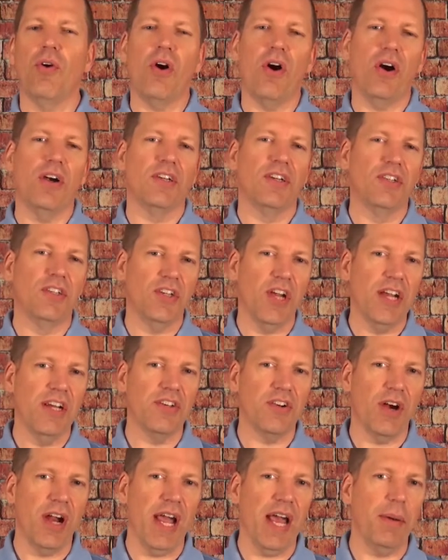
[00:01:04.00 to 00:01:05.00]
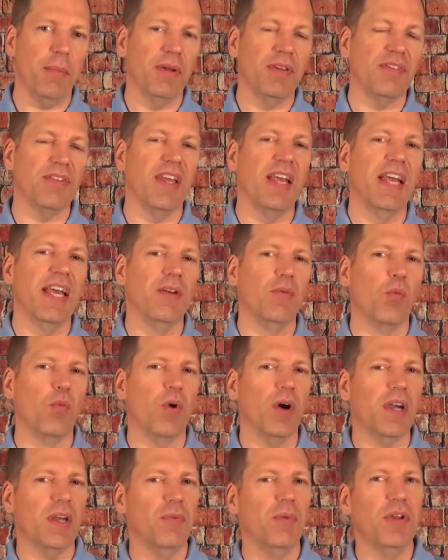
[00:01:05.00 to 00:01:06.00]
hard to change our habits, and
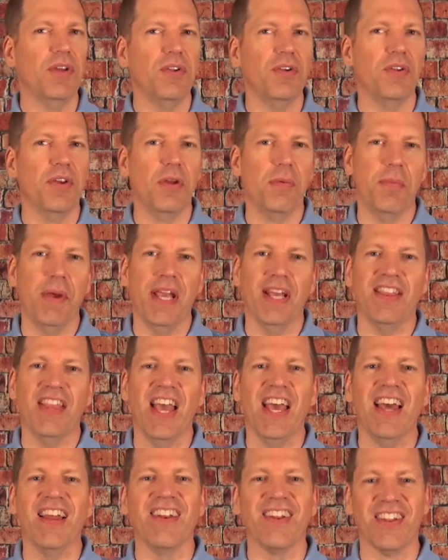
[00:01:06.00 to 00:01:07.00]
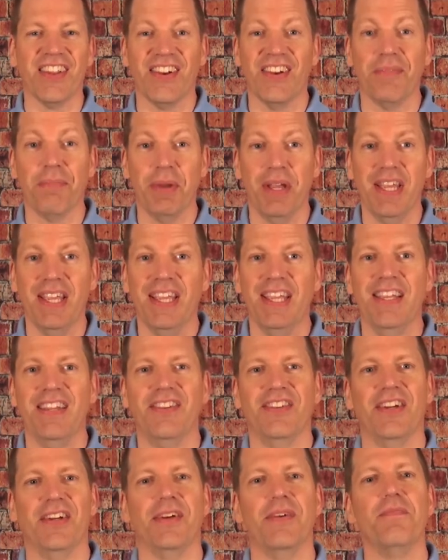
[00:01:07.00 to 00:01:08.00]
what can we do to make that a little bit
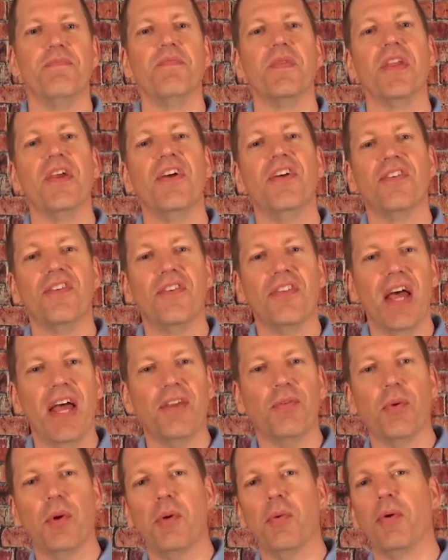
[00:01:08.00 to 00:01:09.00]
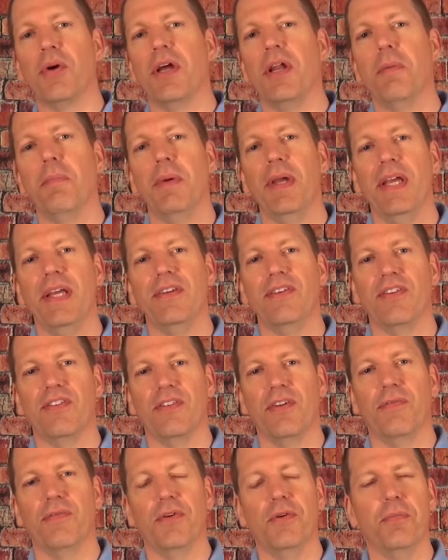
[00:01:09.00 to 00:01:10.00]
easier? So that's where we're going to be in just a
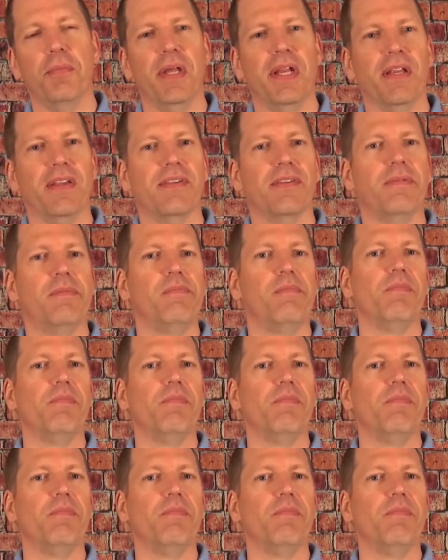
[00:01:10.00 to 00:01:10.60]
few minutes.